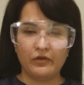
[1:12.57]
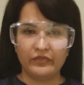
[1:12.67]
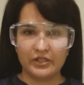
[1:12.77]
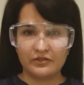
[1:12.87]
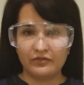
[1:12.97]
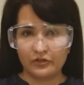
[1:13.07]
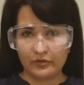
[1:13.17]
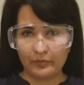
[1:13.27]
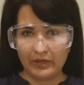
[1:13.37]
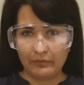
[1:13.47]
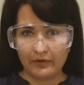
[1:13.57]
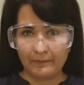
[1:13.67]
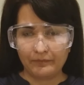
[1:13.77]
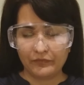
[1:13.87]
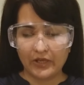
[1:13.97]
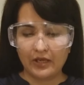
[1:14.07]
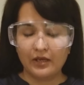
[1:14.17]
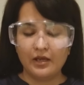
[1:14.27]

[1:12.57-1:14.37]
on this filter paper. Okay,